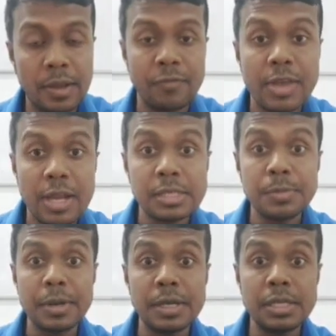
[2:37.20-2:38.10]
If there is
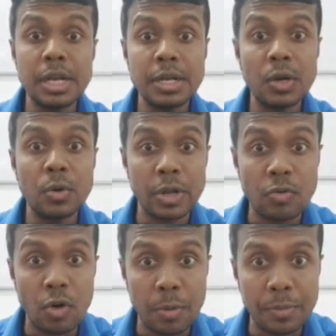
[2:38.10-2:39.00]
a facial nerve
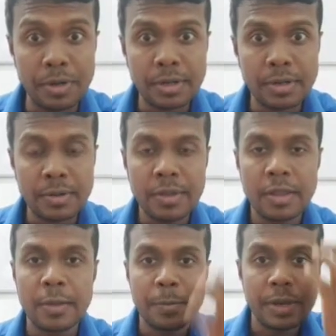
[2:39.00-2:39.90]

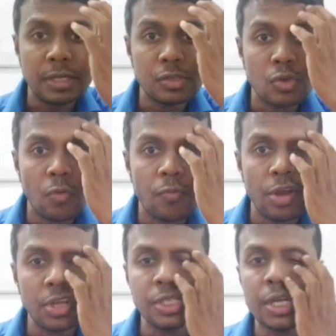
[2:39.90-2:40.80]
involvement, the features of
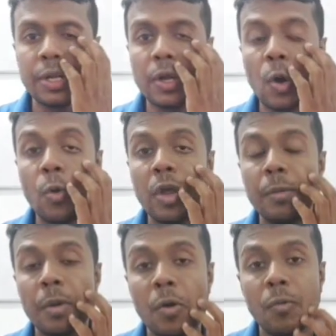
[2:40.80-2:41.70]
facial
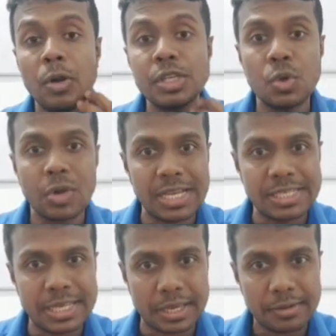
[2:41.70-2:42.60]
nerve also you
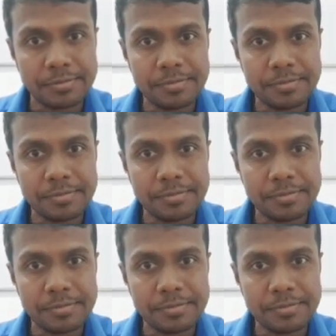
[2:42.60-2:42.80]
can see.